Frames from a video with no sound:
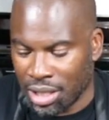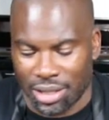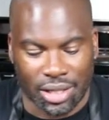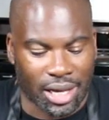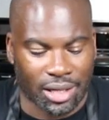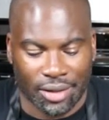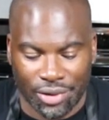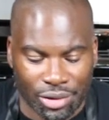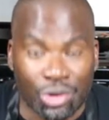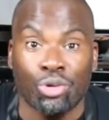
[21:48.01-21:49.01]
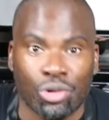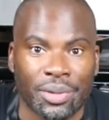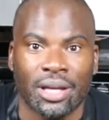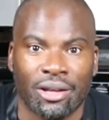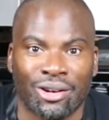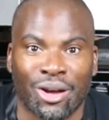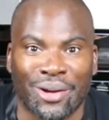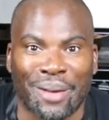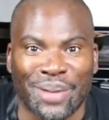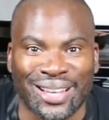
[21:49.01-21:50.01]
So yeah, if you Google me, you'll know
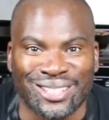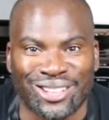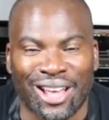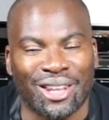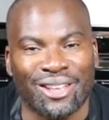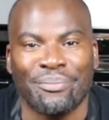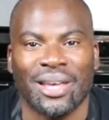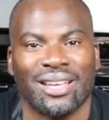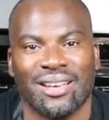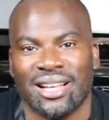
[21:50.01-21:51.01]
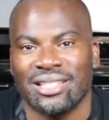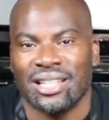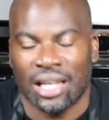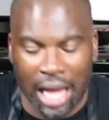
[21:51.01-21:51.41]
what I mean. So I love making content.